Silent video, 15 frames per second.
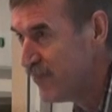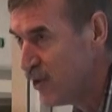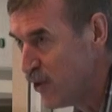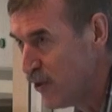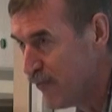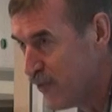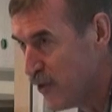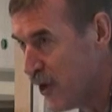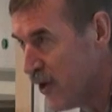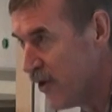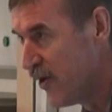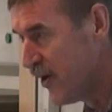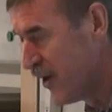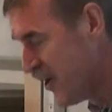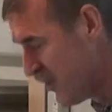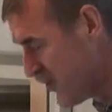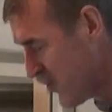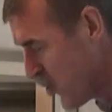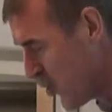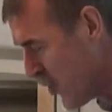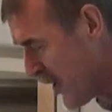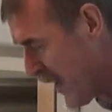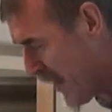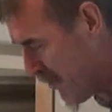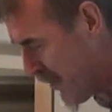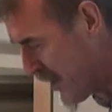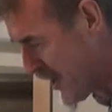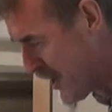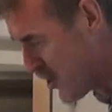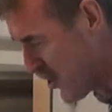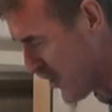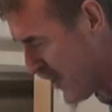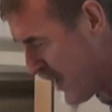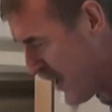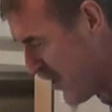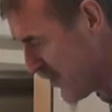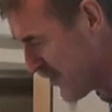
You've done a toy application layer,